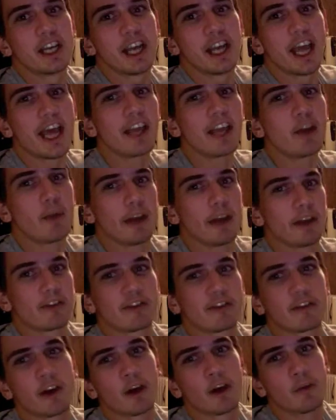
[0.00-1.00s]
Anyway,
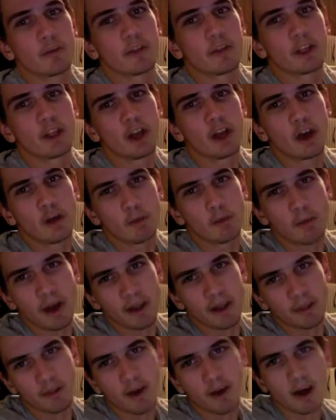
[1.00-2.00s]
so,
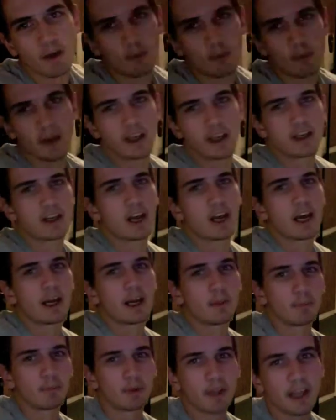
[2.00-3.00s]
my thought when
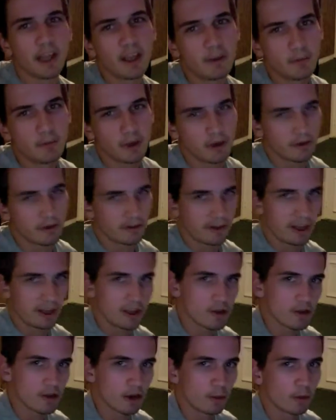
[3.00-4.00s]
I'm playing Mirror's
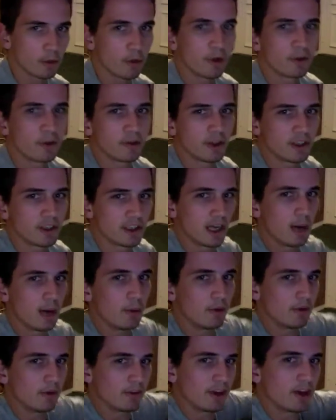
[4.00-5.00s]
Edge, I'm going through the
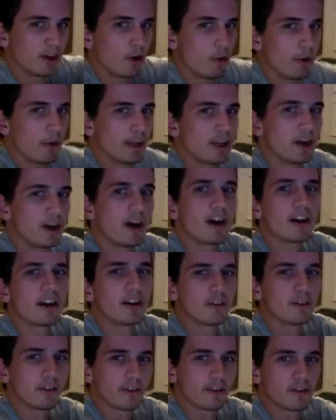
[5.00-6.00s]
demo, is like, oh my god,
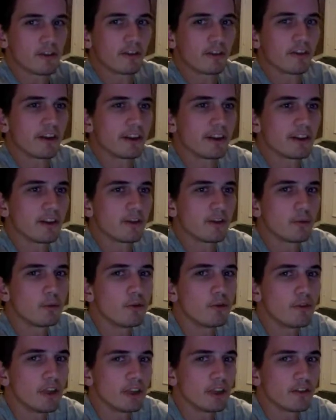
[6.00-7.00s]
it looks just like this
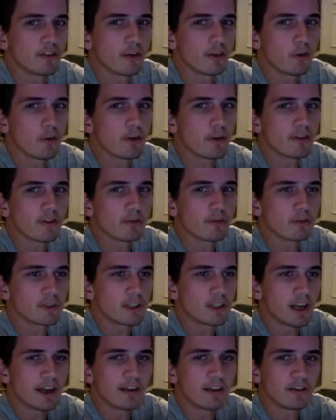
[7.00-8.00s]
movie. So what's
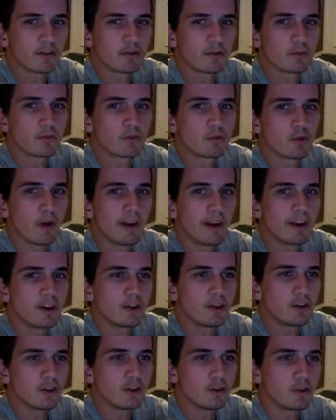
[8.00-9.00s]
DICE trying to
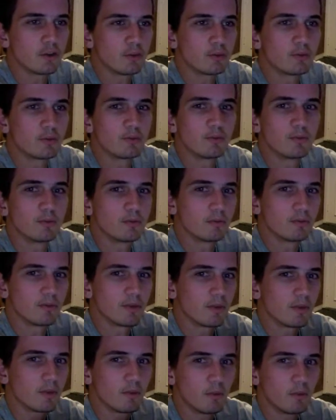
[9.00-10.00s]
do
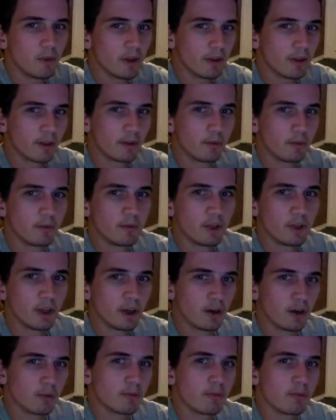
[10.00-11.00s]
with,
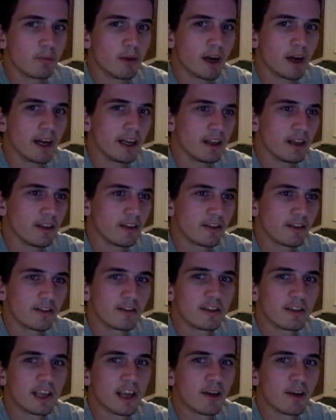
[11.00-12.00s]
by
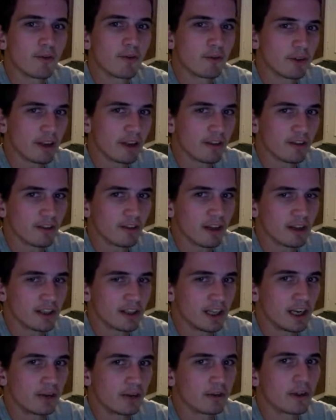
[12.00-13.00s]
carefully
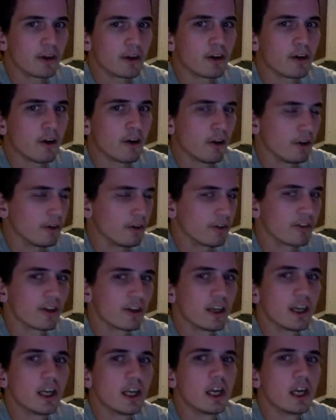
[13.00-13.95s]
selecting out their colors?